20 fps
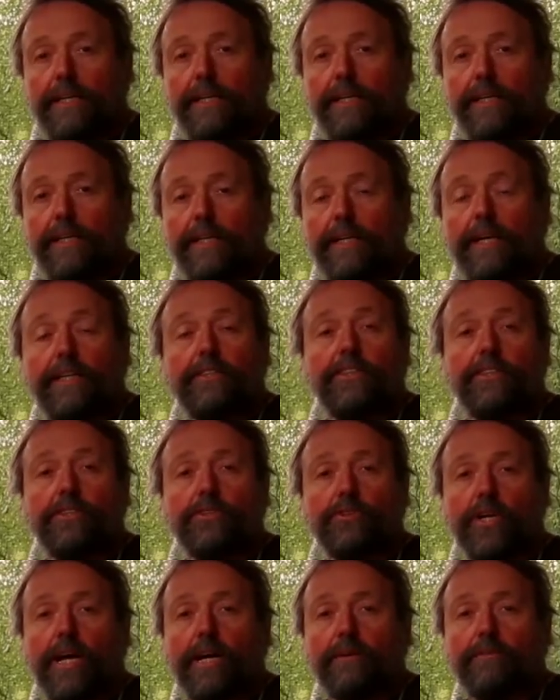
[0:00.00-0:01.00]
Uh, I
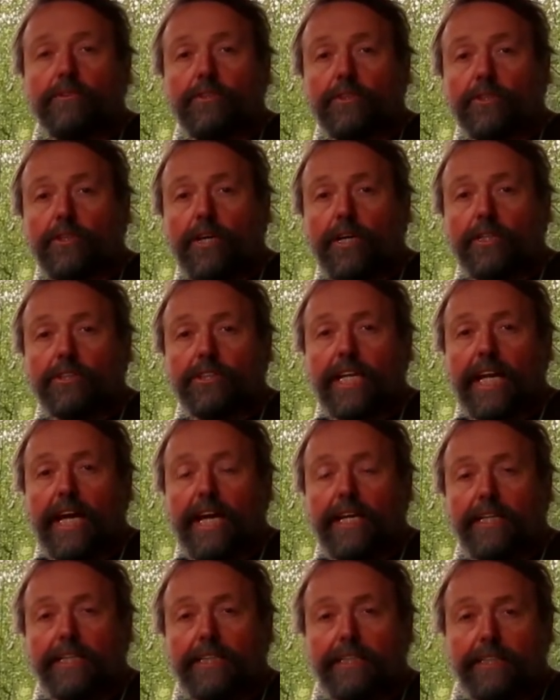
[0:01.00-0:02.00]
just traveled across
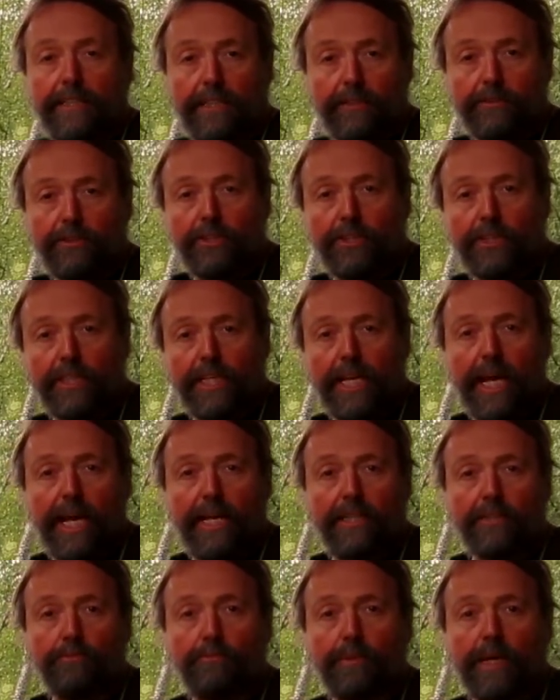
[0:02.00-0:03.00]
Canada up to the
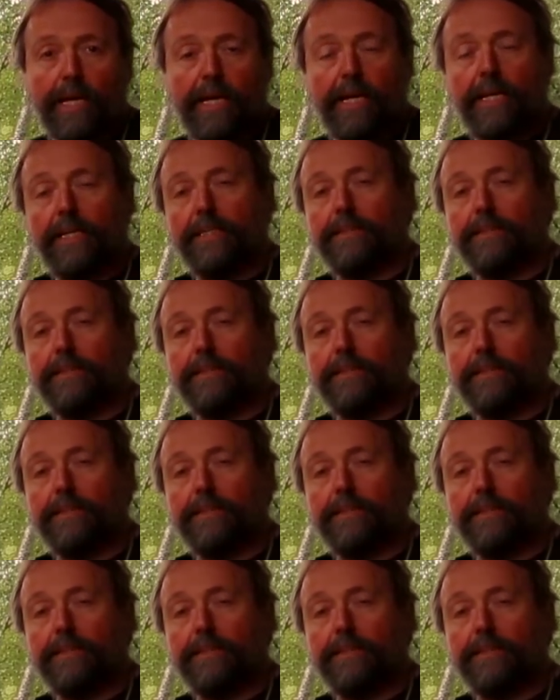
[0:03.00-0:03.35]
Gaspé